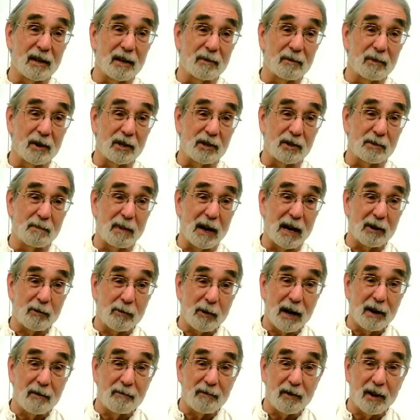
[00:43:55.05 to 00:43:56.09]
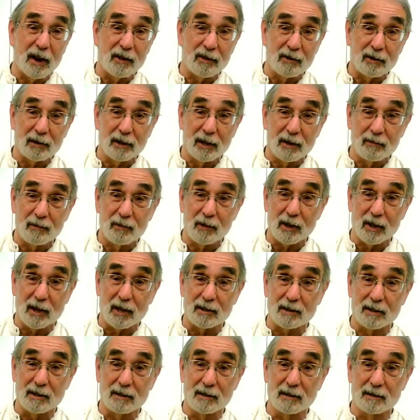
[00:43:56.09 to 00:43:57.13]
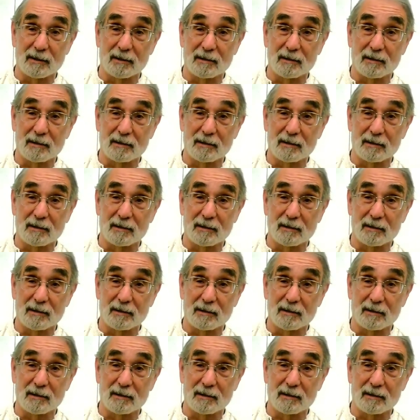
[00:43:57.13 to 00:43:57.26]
in which my grandfather lived with us.